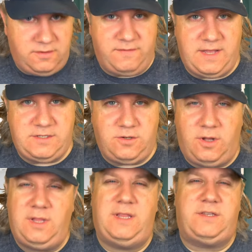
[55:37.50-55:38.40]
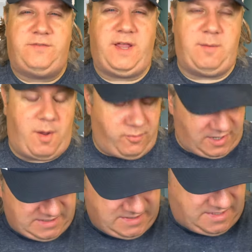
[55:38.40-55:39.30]
the Van Staal? Let's forget about
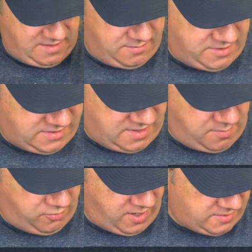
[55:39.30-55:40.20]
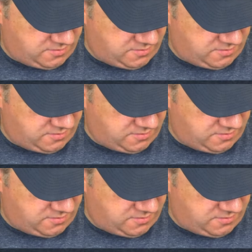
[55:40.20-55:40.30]
price. Let's say they were the same price.